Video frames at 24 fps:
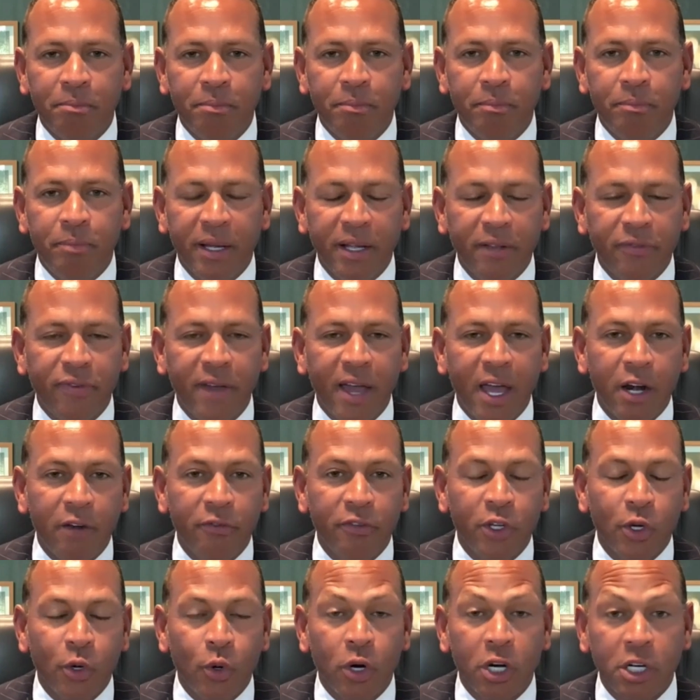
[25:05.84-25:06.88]
Big fan
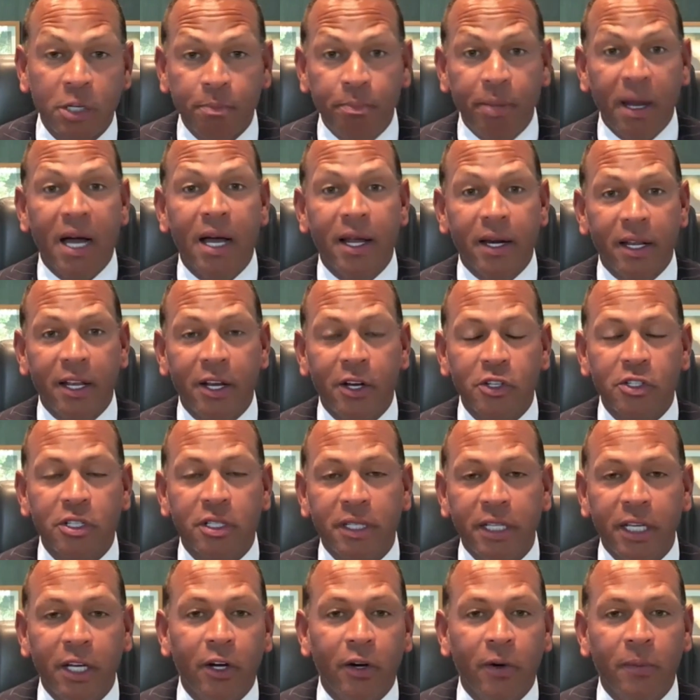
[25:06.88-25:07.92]
of yours. But here's the
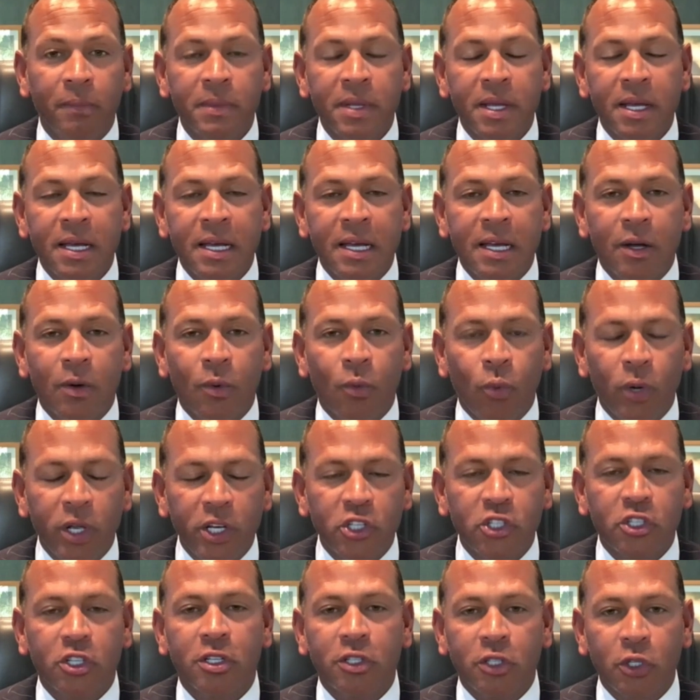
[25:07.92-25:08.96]
deal.
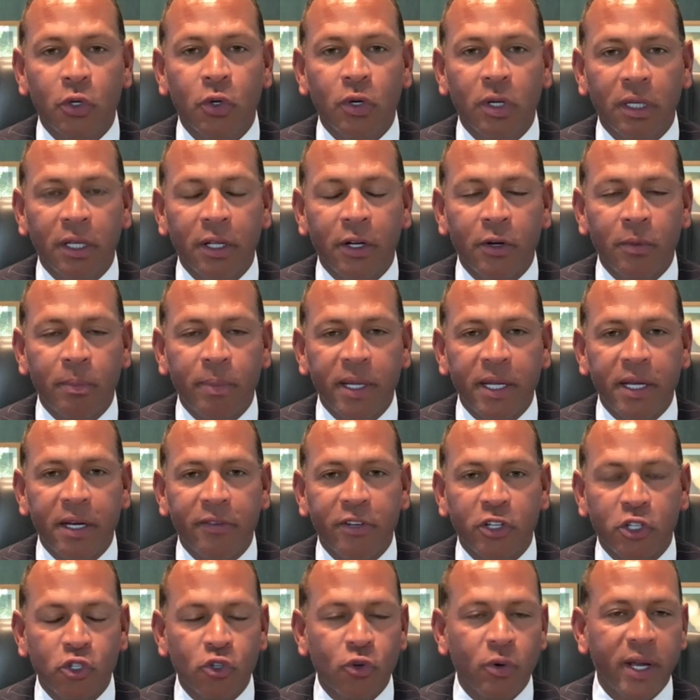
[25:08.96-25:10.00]
We should do a little bit
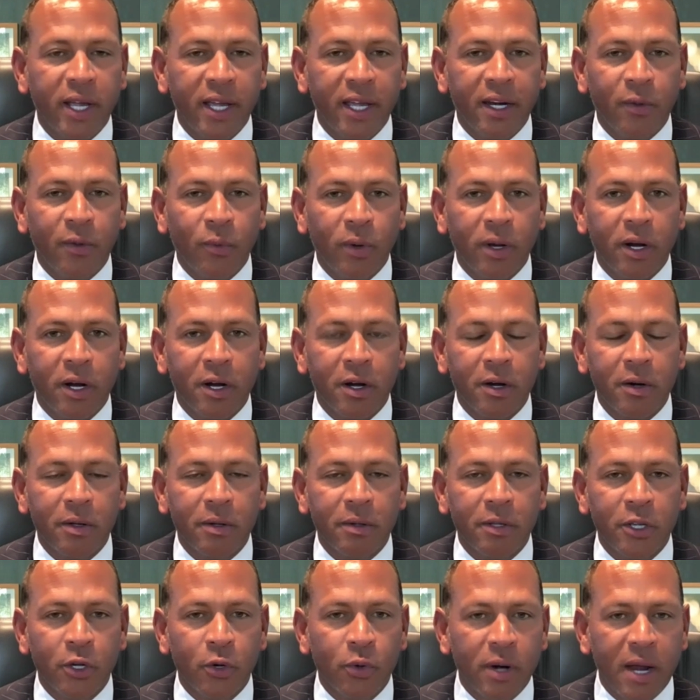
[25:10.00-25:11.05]
of a trade and
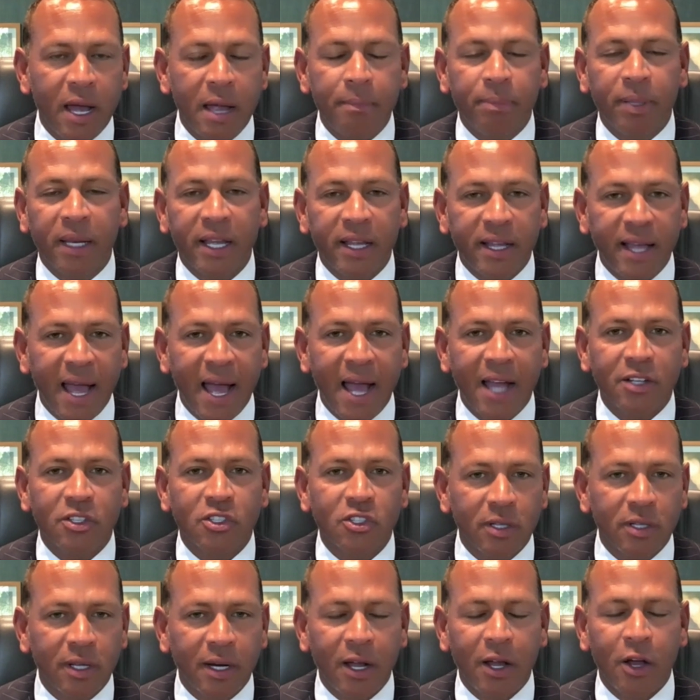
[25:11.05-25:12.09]
where you and I play
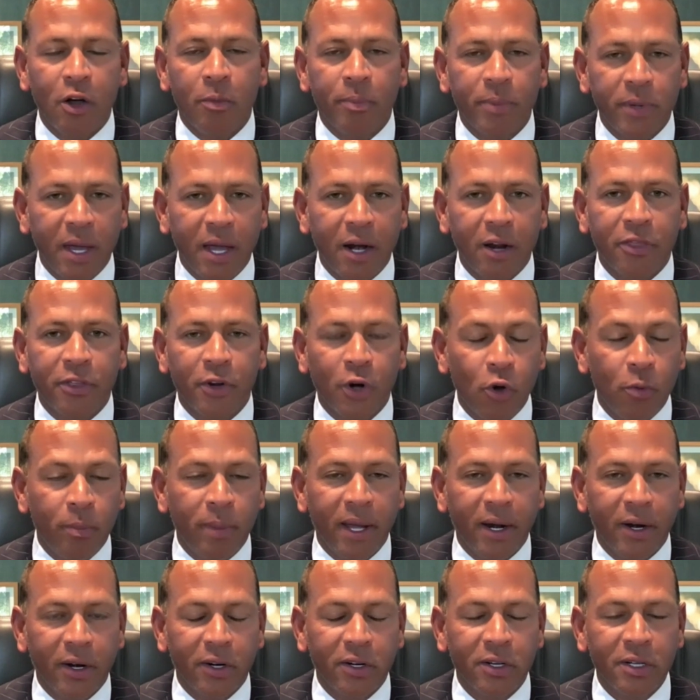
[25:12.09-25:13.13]
catch, and I hope you how to throw
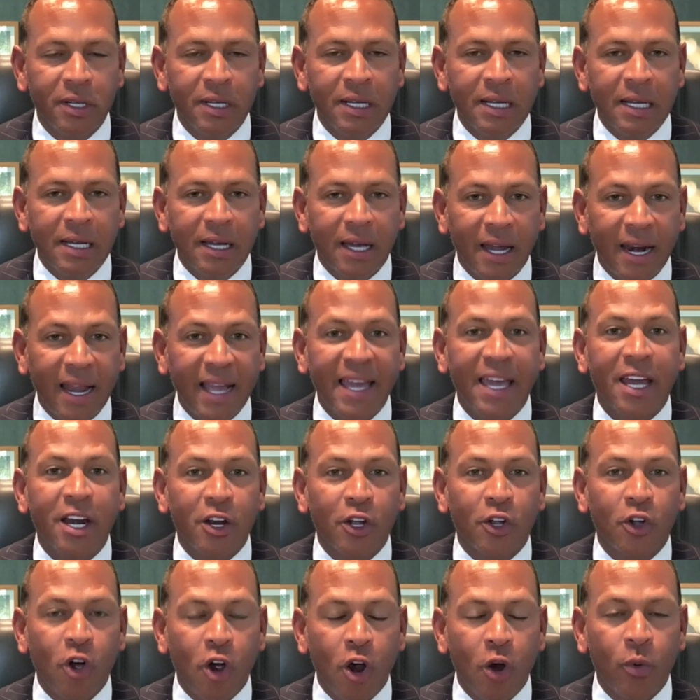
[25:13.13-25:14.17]
better. And I get
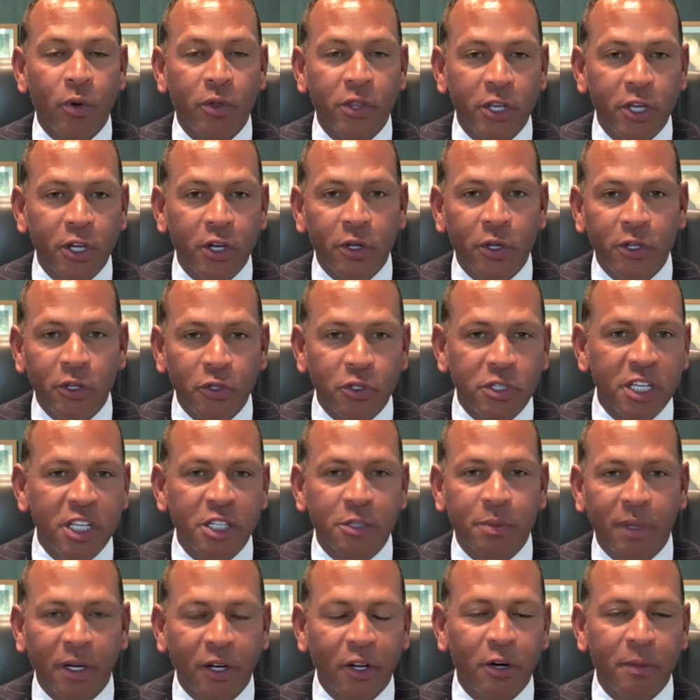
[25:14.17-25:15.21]
in a car with you, and you
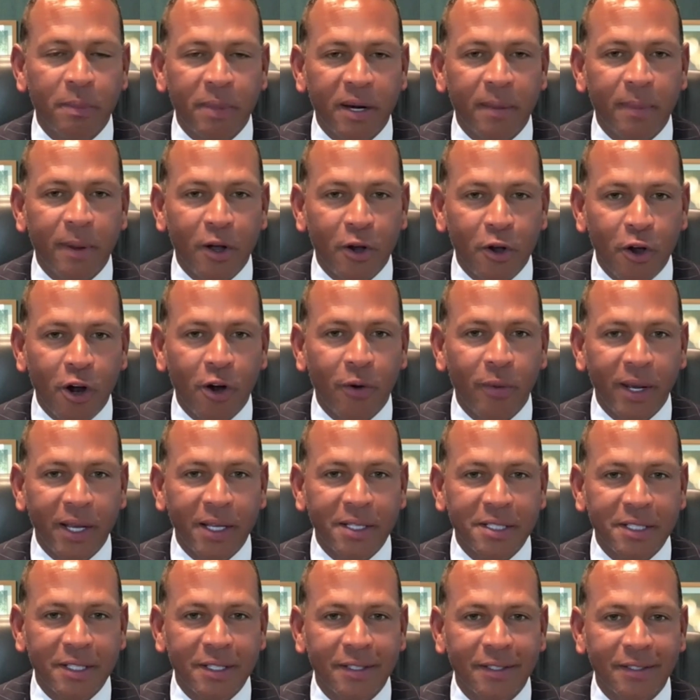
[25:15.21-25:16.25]
teach me a little bit about car
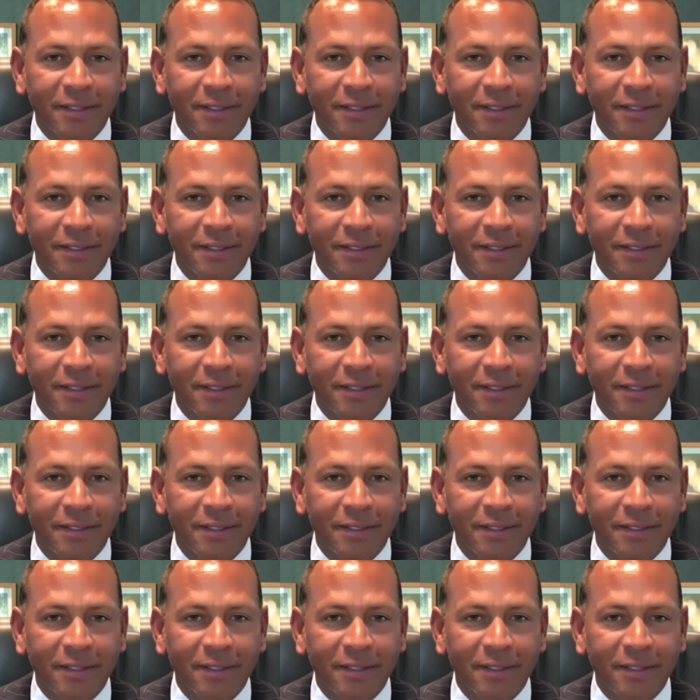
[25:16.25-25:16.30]
racing.